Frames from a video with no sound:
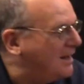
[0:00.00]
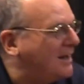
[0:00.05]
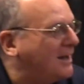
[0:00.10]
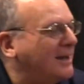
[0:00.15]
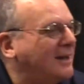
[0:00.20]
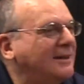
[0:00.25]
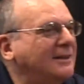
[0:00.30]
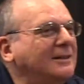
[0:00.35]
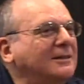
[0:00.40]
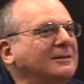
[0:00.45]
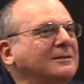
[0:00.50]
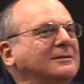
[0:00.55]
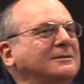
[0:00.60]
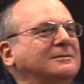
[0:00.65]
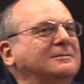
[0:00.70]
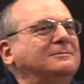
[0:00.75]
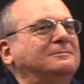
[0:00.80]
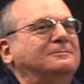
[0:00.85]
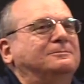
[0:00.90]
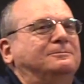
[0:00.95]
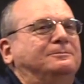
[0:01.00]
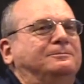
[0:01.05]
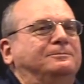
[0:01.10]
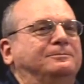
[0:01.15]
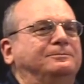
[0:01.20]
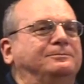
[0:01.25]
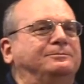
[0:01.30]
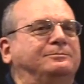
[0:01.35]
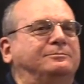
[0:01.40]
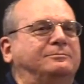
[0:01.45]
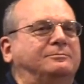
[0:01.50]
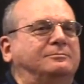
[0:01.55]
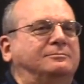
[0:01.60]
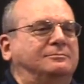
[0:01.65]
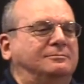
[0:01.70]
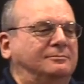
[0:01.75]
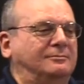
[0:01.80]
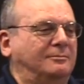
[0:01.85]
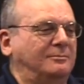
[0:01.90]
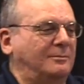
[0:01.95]

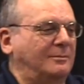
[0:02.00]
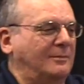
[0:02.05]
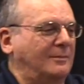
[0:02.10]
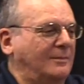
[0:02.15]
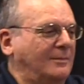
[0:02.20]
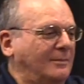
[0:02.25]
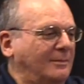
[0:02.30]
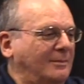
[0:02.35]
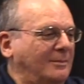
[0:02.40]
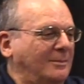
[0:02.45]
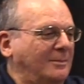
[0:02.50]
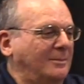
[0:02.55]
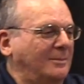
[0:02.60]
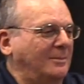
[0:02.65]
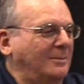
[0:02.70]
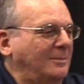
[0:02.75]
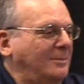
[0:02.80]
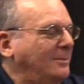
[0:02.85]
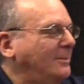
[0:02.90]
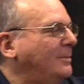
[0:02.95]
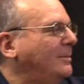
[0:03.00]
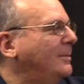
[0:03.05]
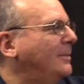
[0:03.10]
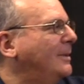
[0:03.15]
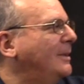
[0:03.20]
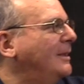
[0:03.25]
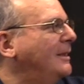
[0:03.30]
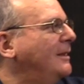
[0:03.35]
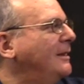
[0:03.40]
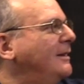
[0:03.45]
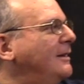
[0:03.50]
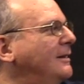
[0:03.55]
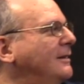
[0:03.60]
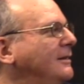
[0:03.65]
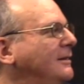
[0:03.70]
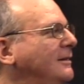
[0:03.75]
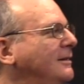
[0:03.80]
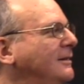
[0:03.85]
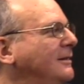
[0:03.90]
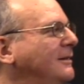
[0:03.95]

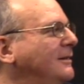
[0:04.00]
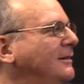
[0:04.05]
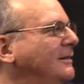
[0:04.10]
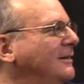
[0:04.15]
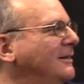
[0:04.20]
[no speech]